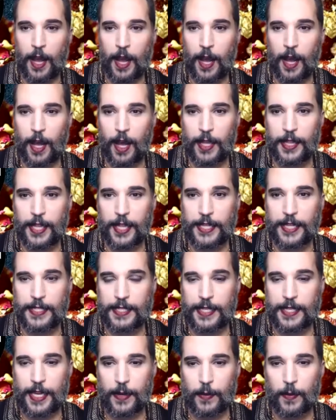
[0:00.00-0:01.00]
Let's
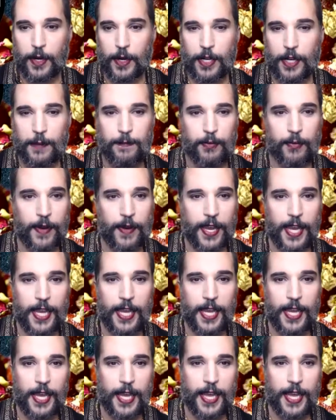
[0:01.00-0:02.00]
see. We're going to
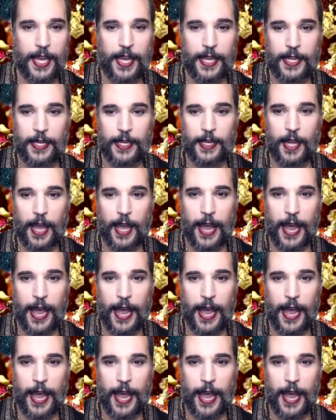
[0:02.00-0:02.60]
bring in